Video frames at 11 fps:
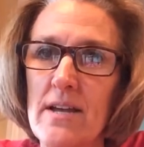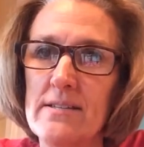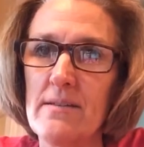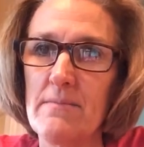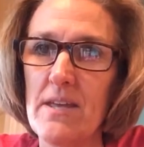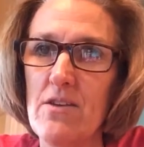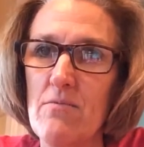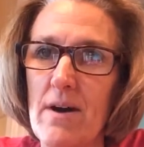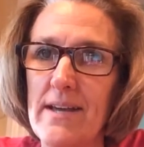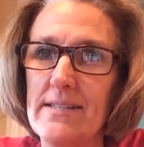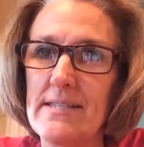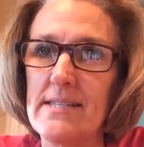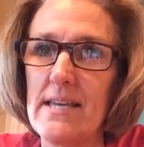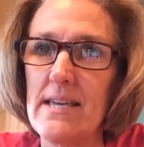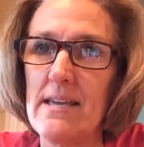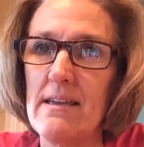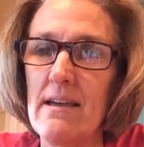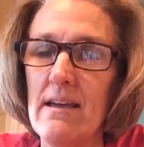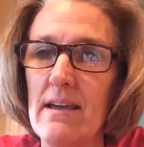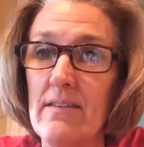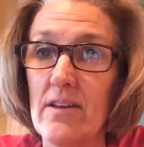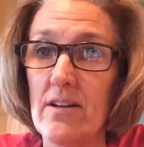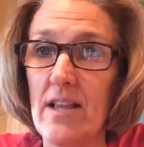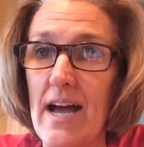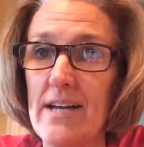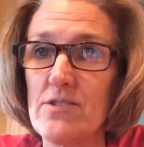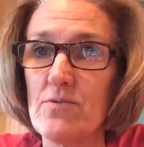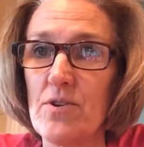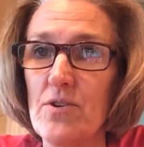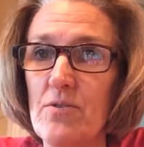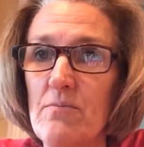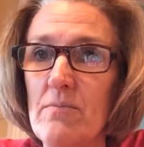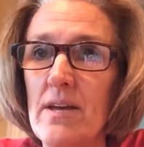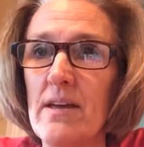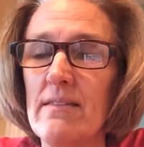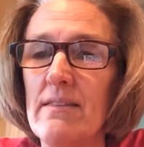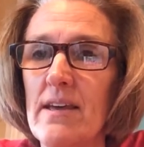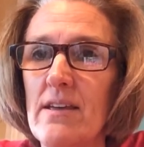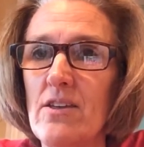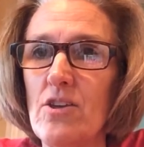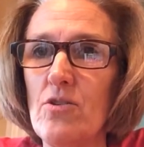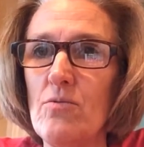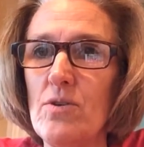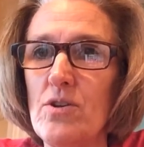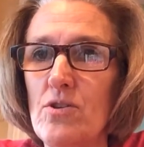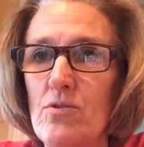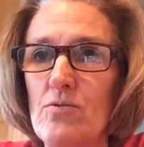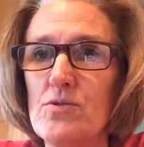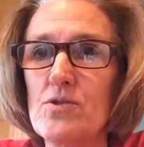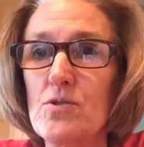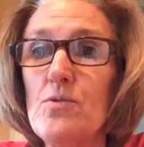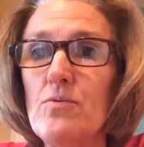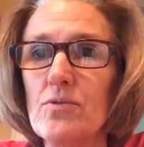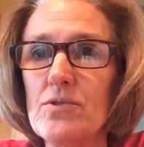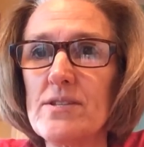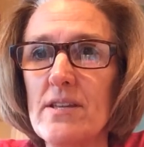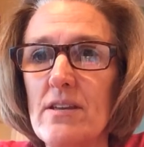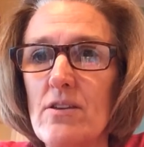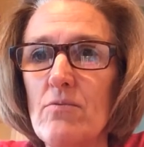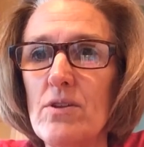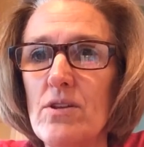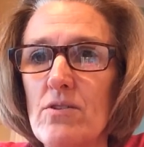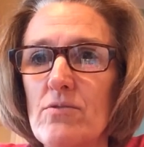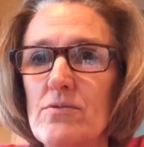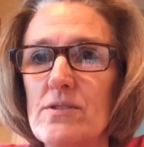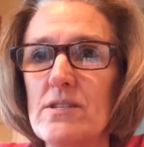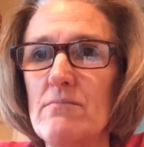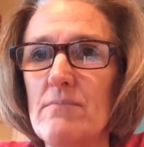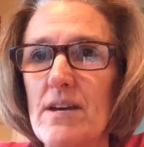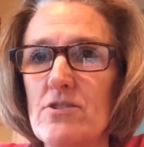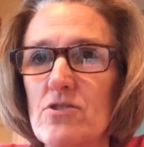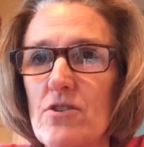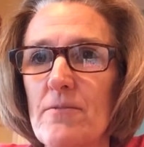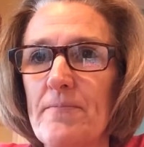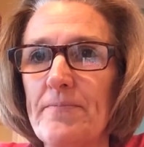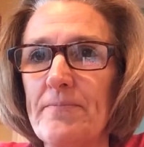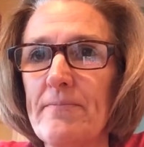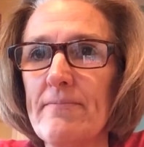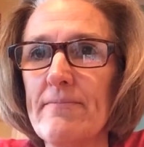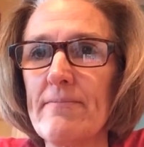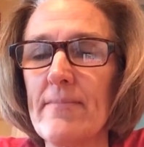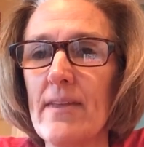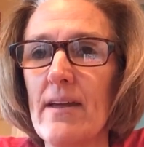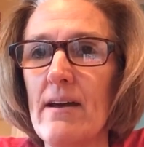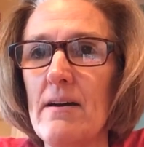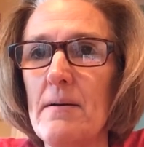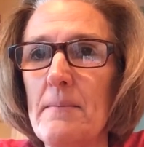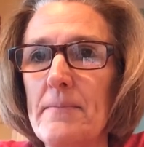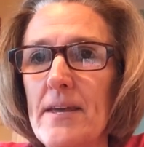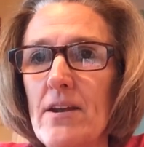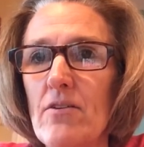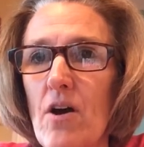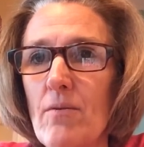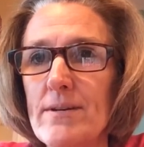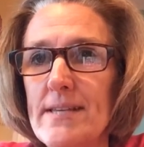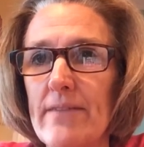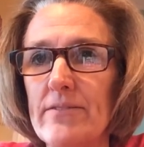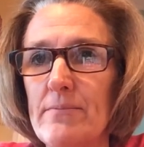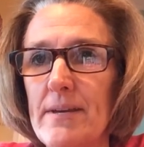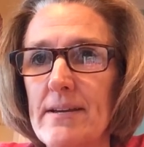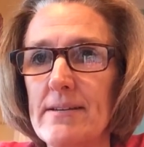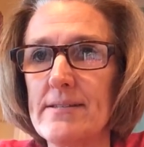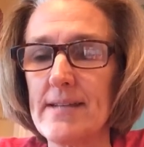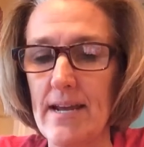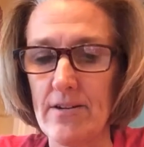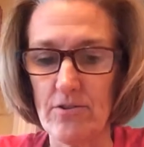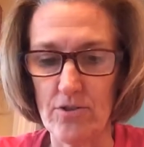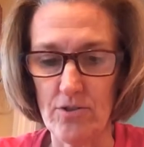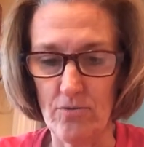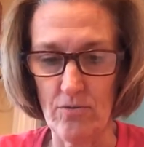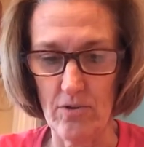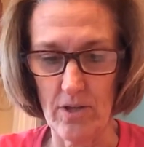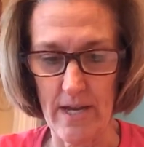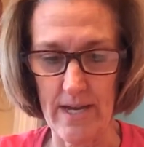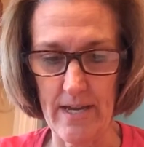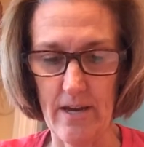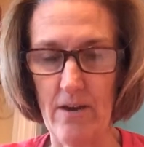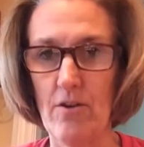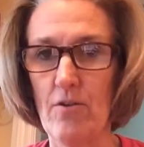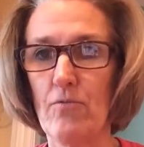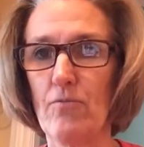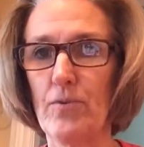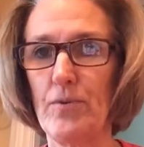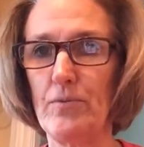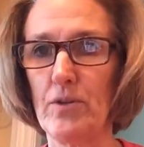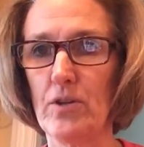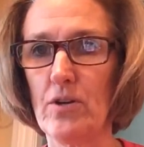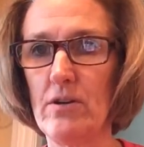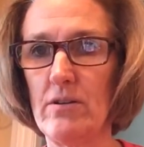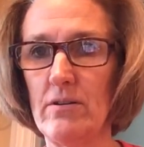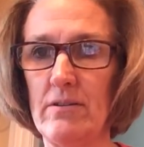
something you might see in the classroom that you would use, tools that you would use to measure. They don't always have to be a standard tool like a ruler